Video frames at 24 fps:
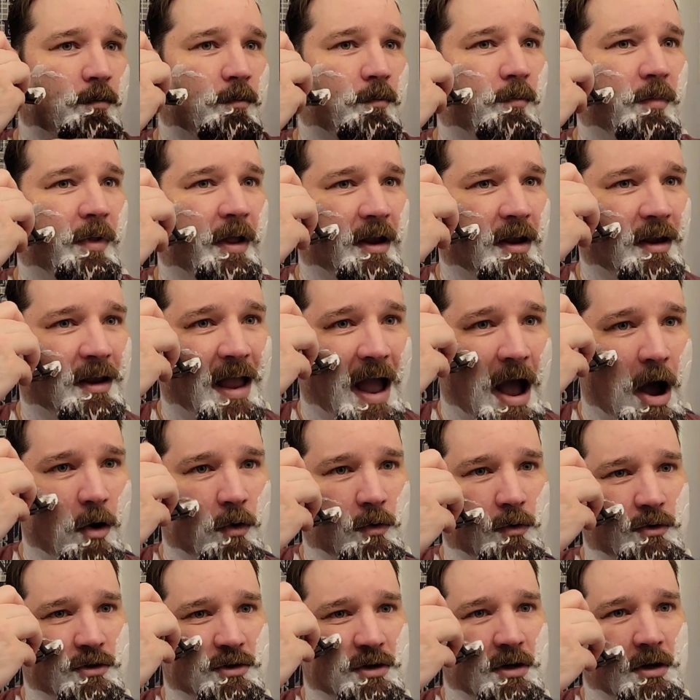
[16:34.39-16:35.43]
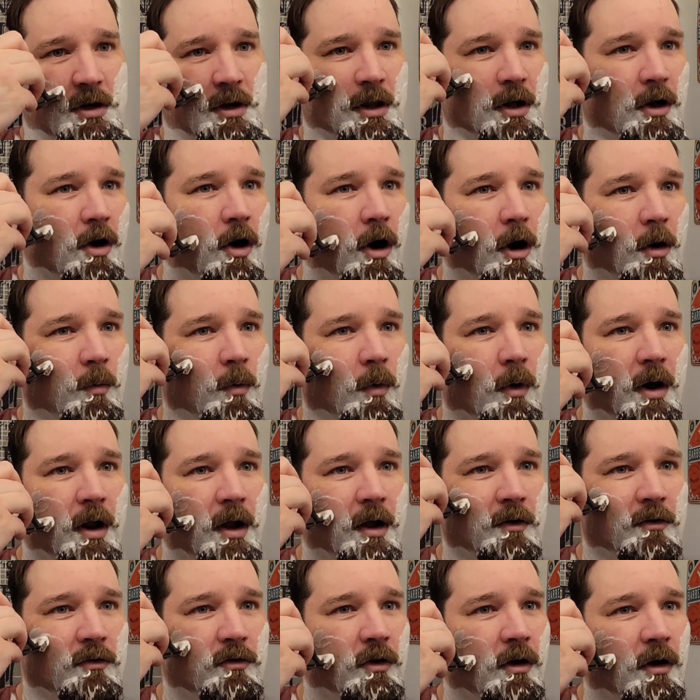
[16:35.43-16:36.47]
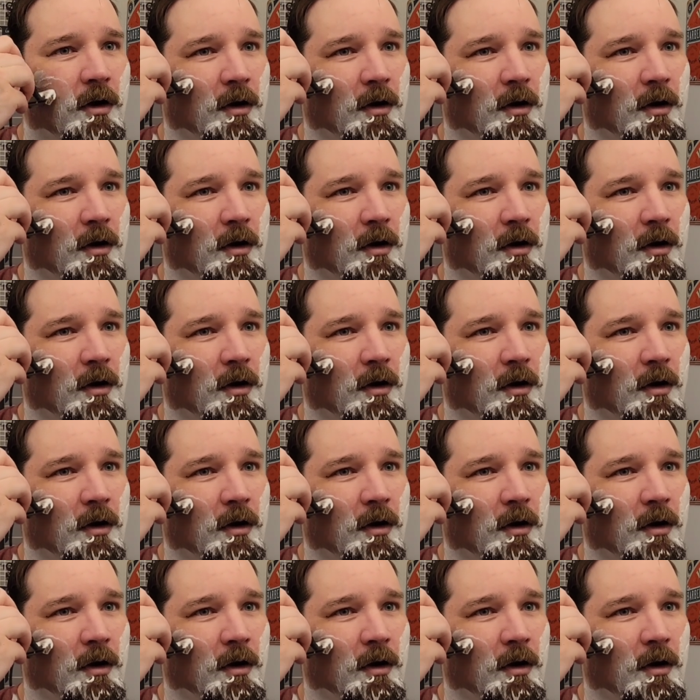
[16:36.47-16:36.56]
like gouge into the cardboard edge.